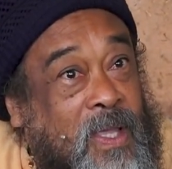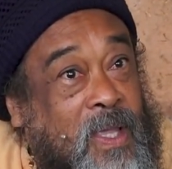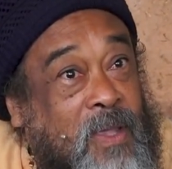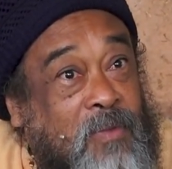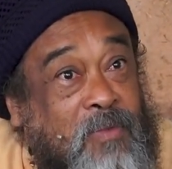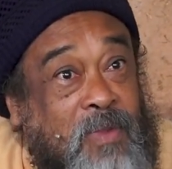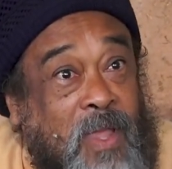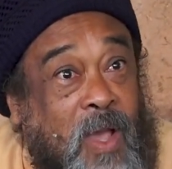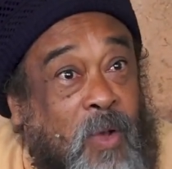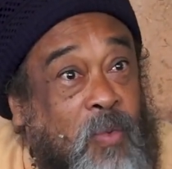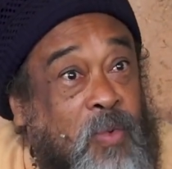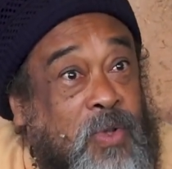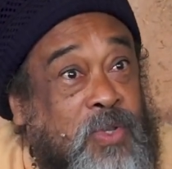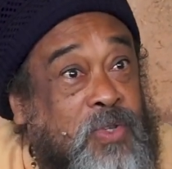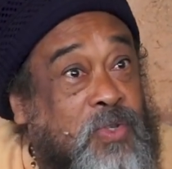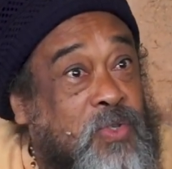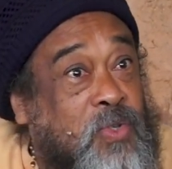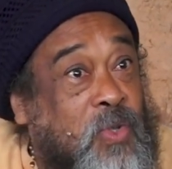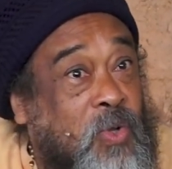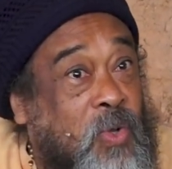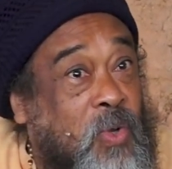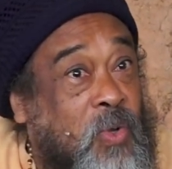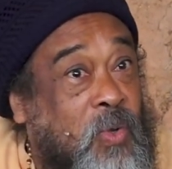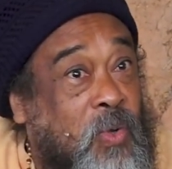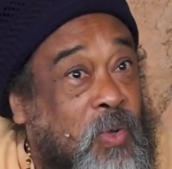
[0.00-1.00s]
If that was
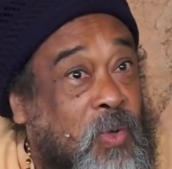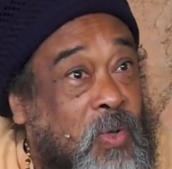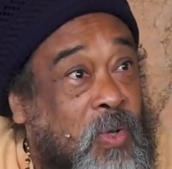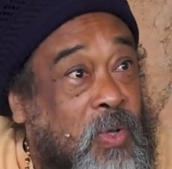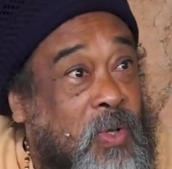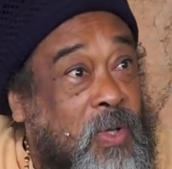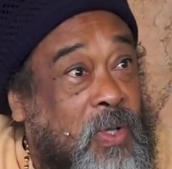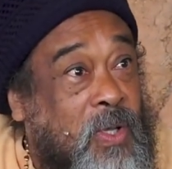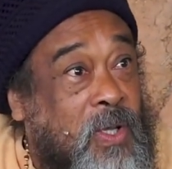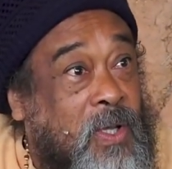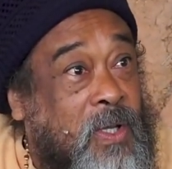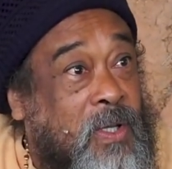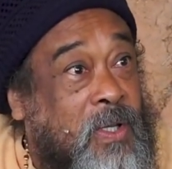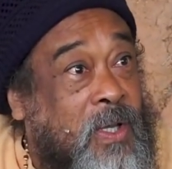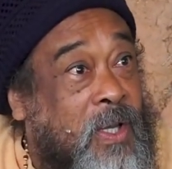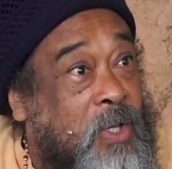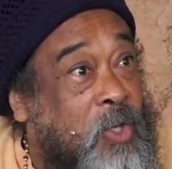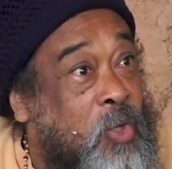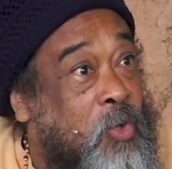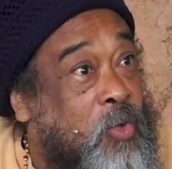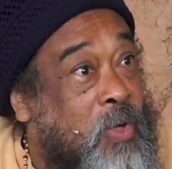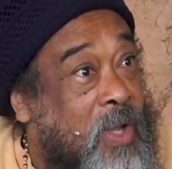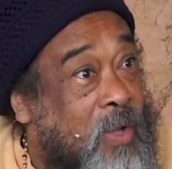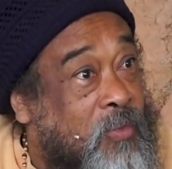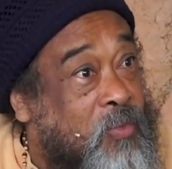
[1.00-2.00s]
so, then
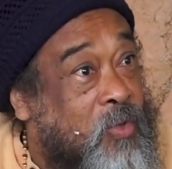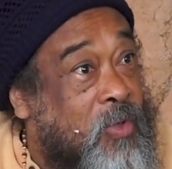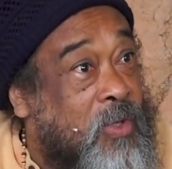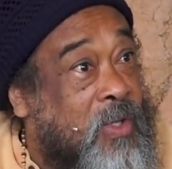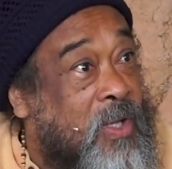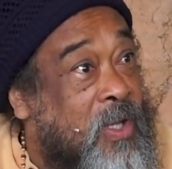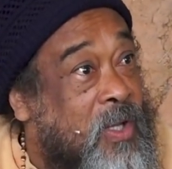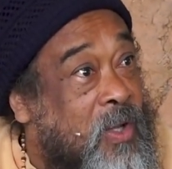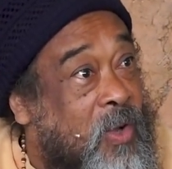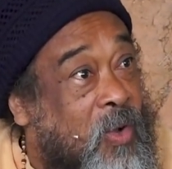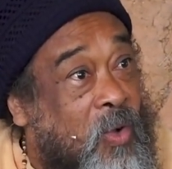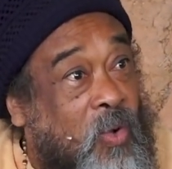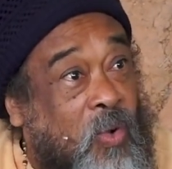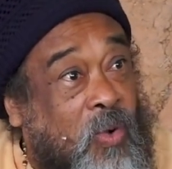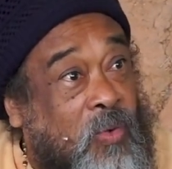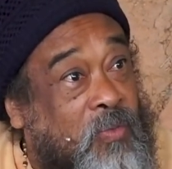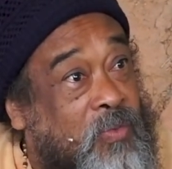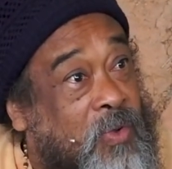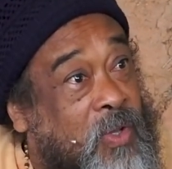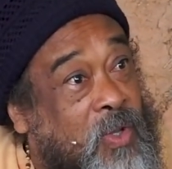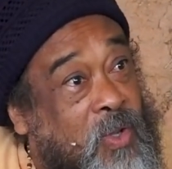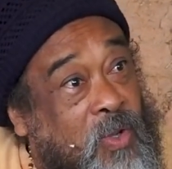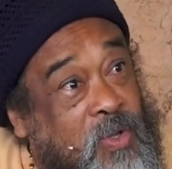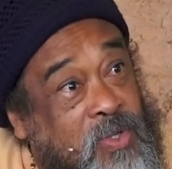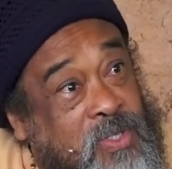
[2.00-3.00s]
you'd have to dig a hole
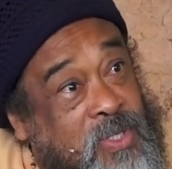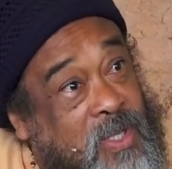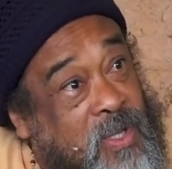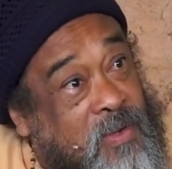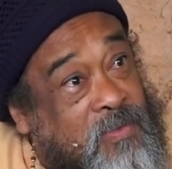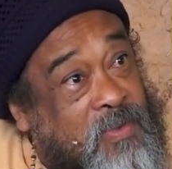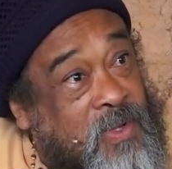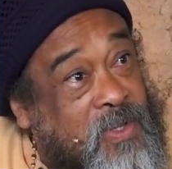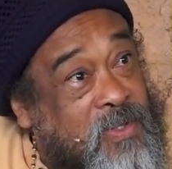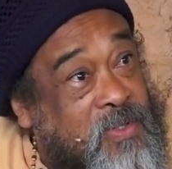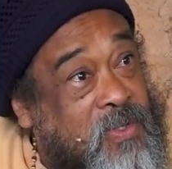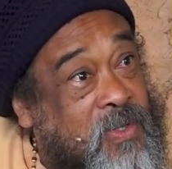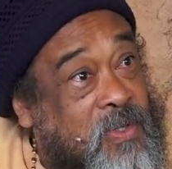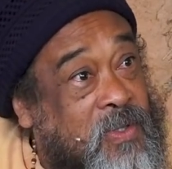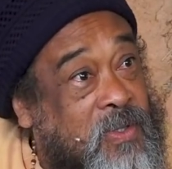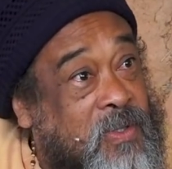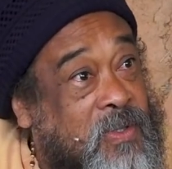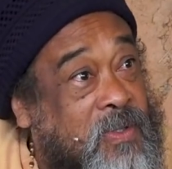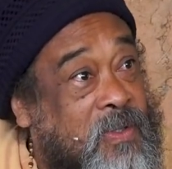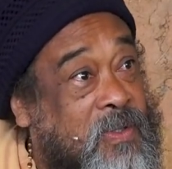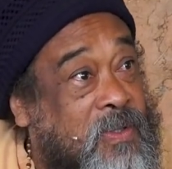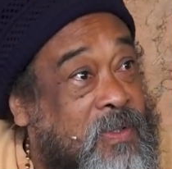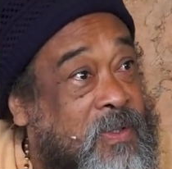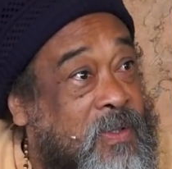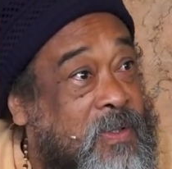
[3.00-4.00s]
for yourself also.